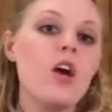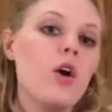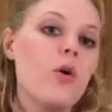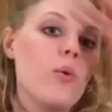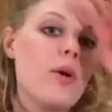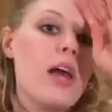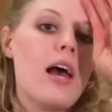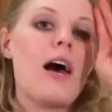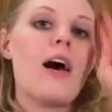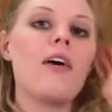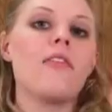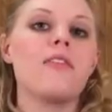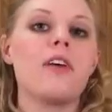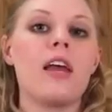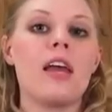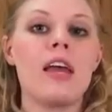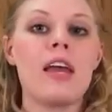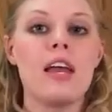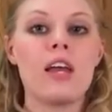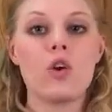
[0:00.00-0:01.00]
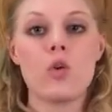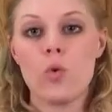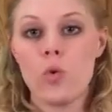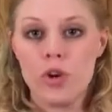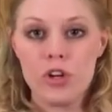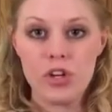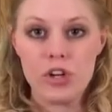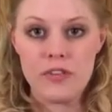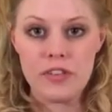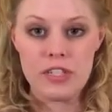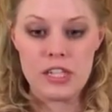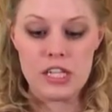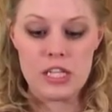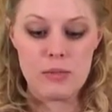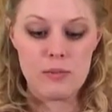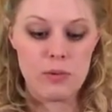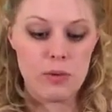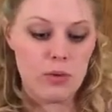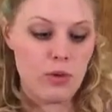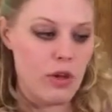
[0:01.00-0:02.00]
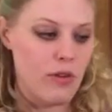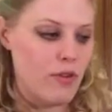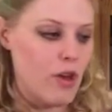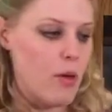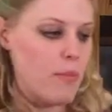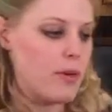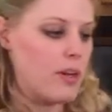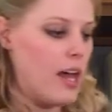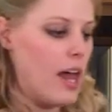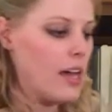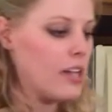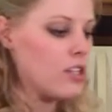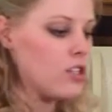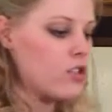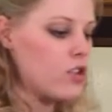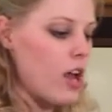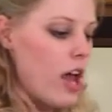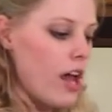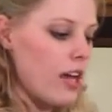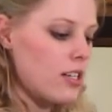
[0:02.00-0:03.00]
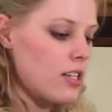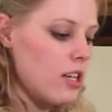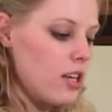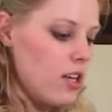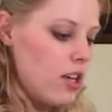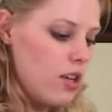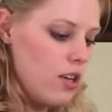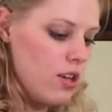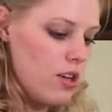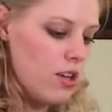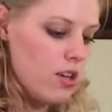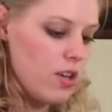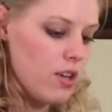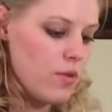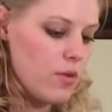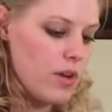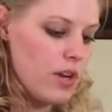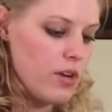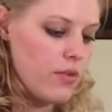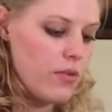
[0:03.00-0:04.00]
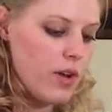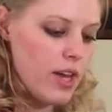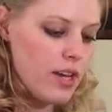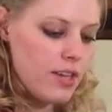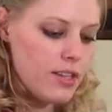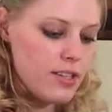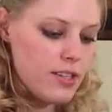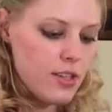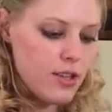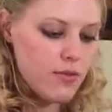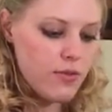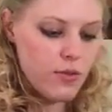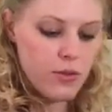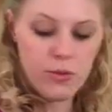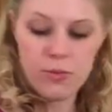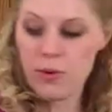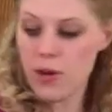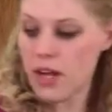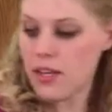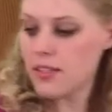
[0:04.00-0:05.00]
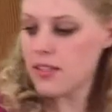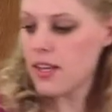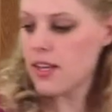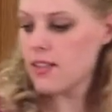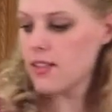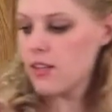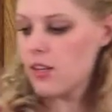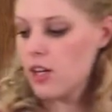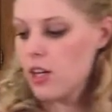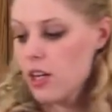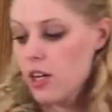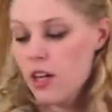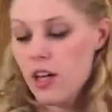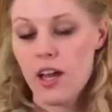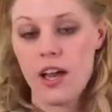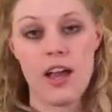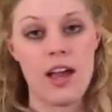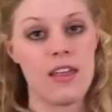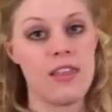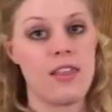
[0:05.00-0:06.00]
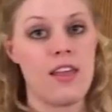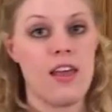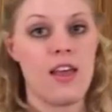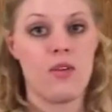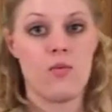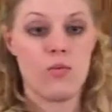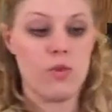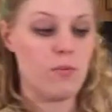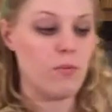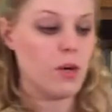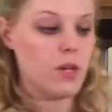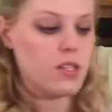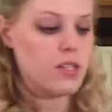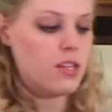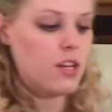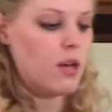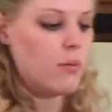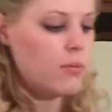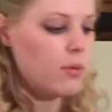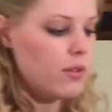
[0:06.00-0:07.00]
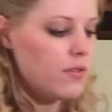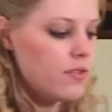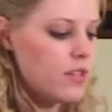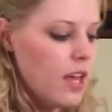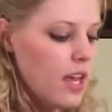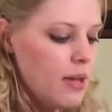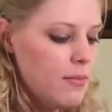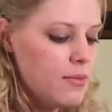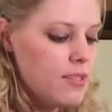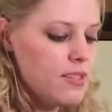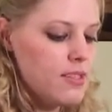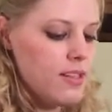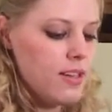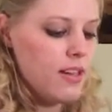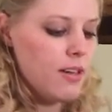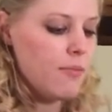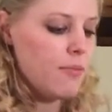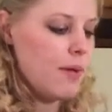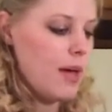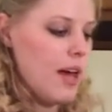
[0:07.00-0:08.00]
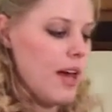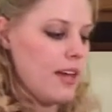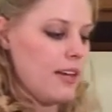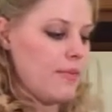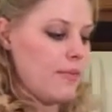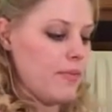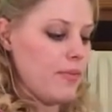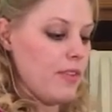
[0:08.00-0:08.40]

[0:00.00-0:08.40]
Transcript: We have 1/4 teaspoon of almond extract. You add it right into the food processor, and then we pulse a couple of times to combine.